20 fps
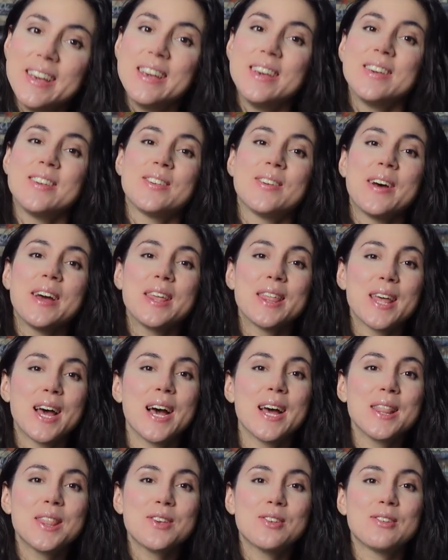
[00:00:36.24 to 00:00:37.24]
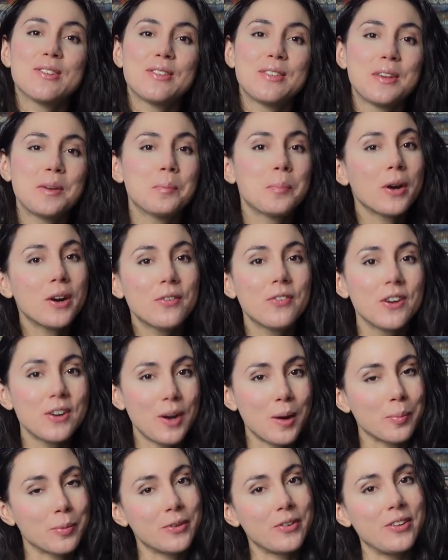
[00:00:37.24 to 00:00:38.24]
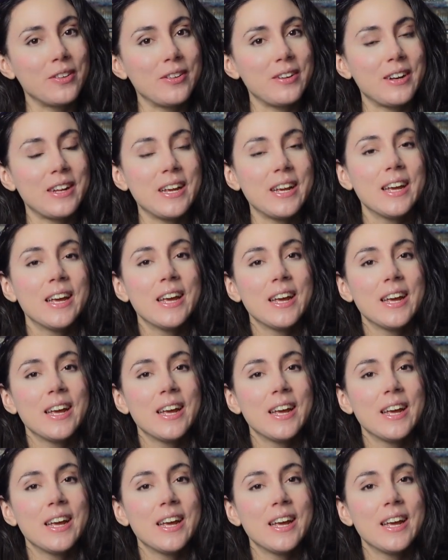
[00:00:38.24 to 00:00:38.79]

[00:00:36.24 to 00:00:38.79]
So I thought this was the perfect opportunity